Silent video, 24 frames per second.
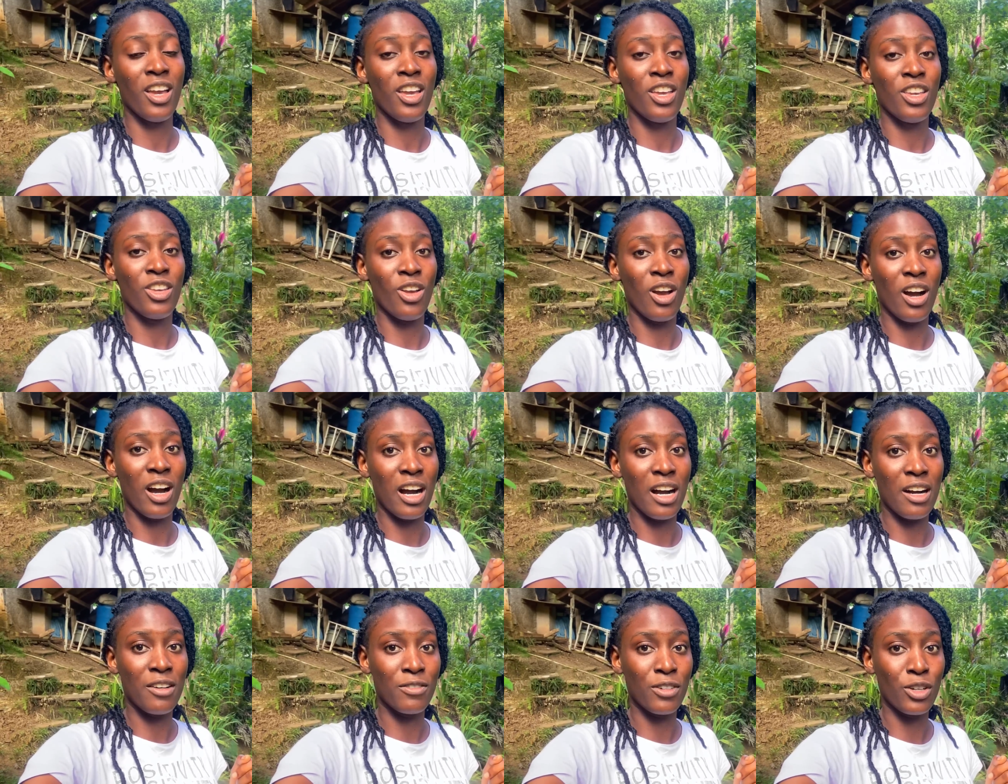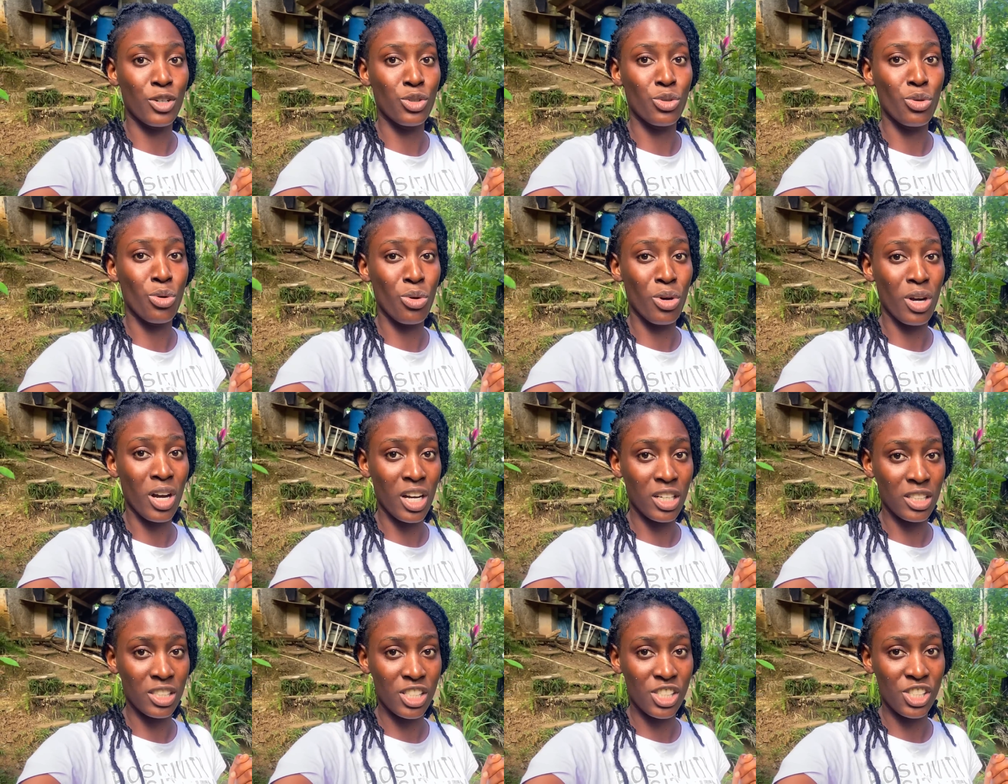you have dough
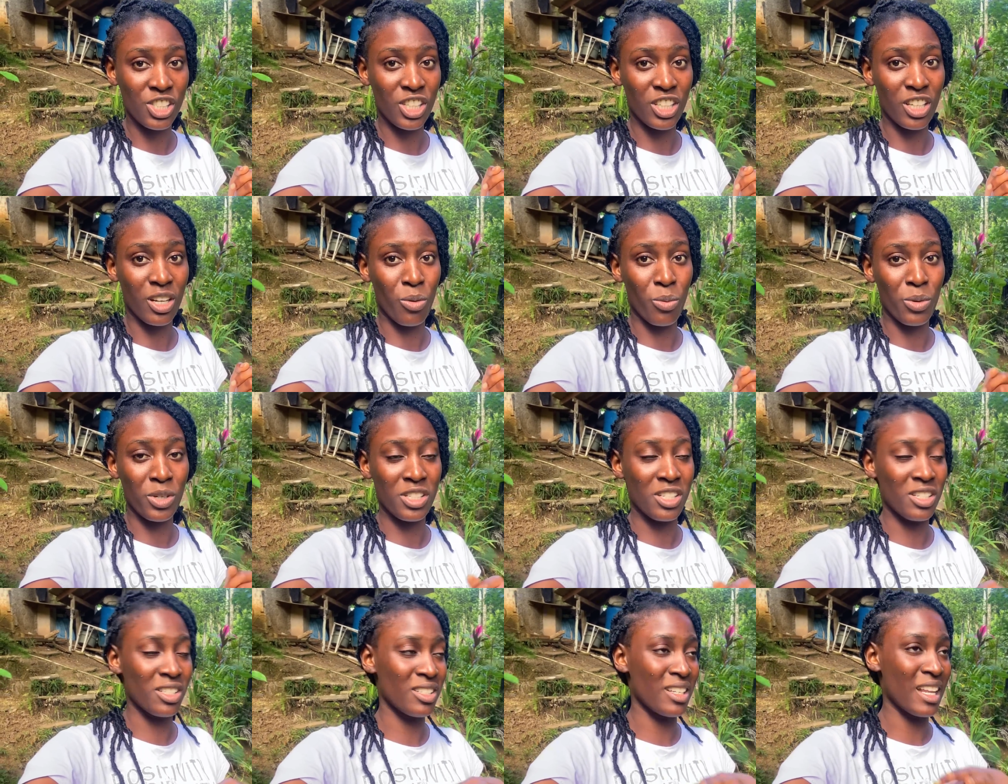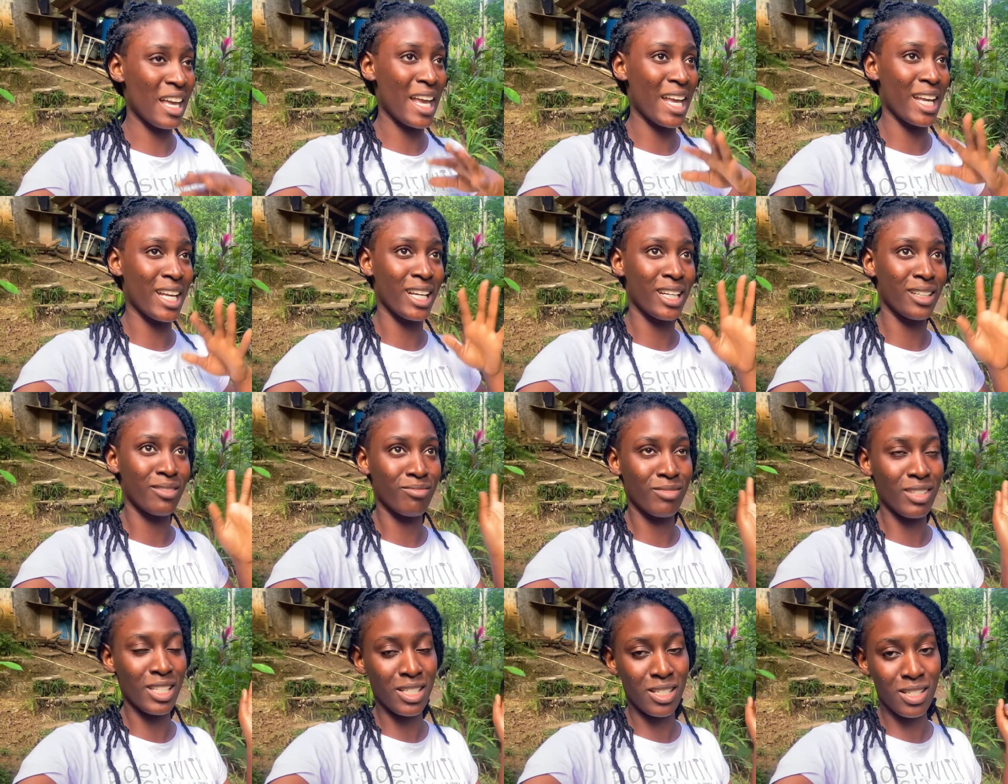conditioner, which is like
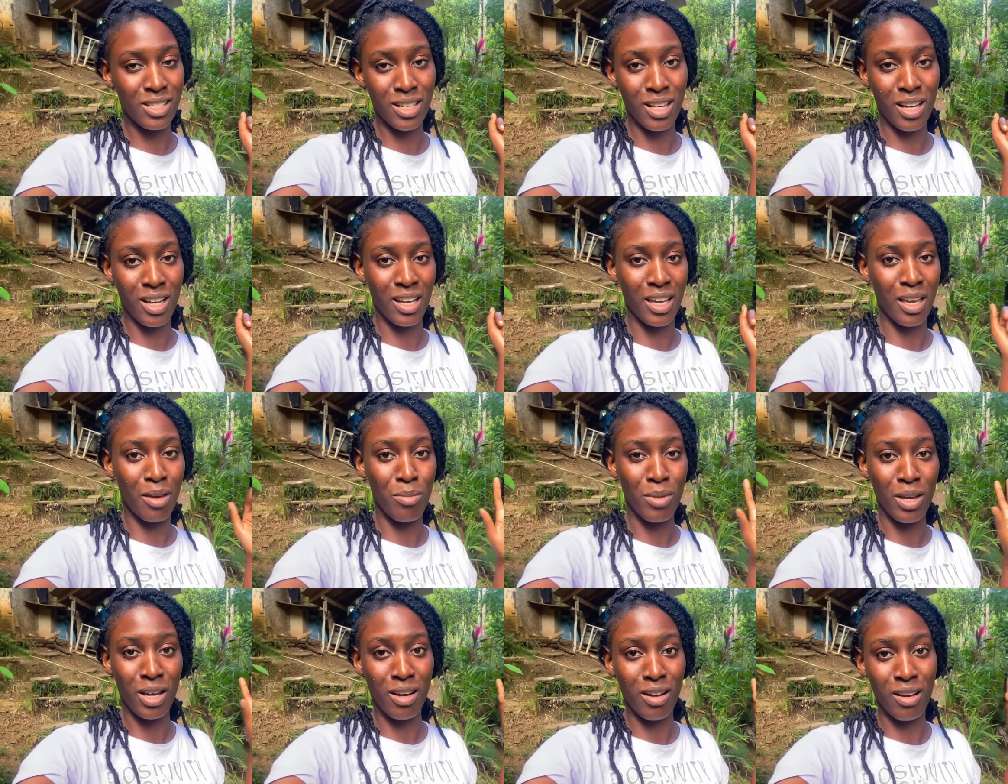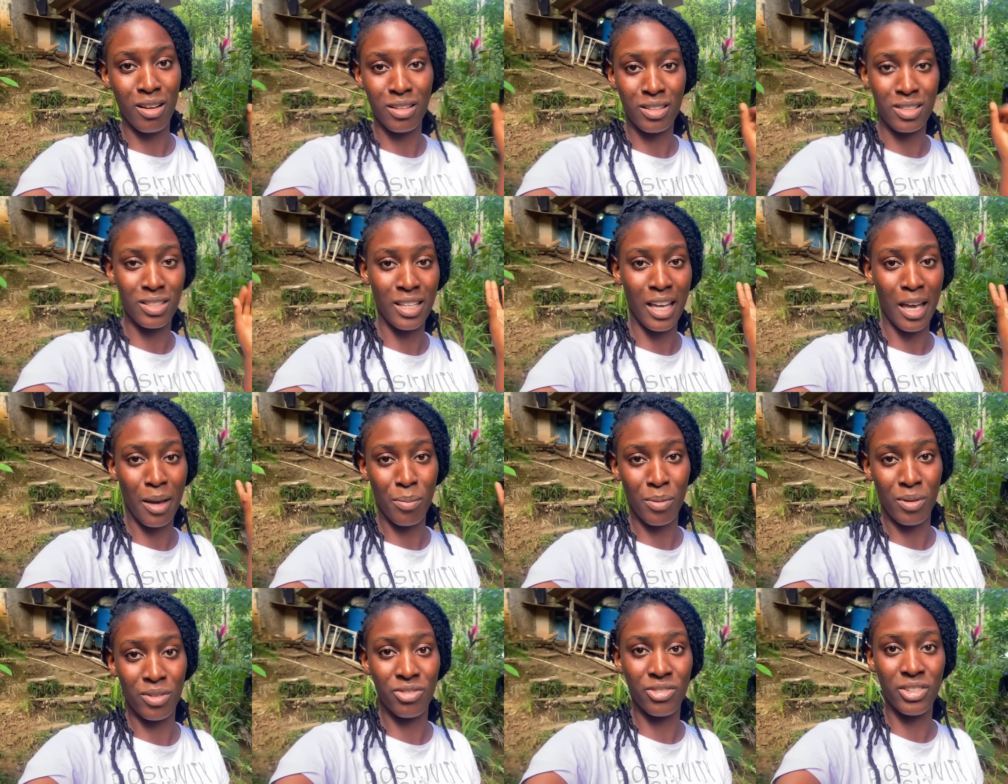this chemical
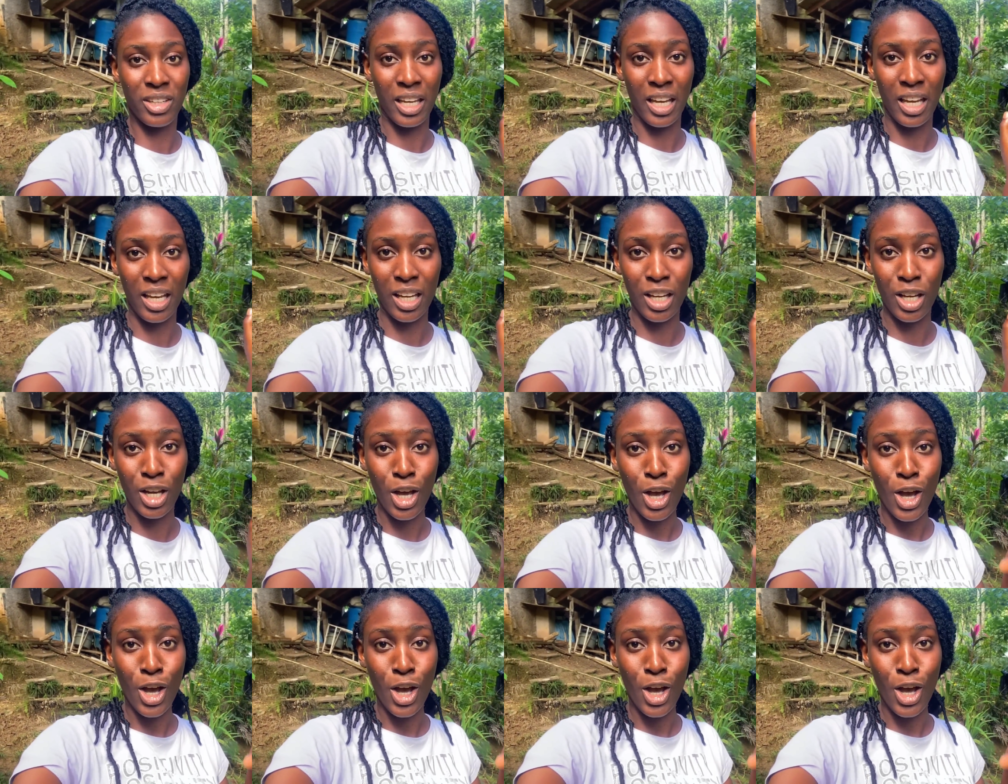type of thing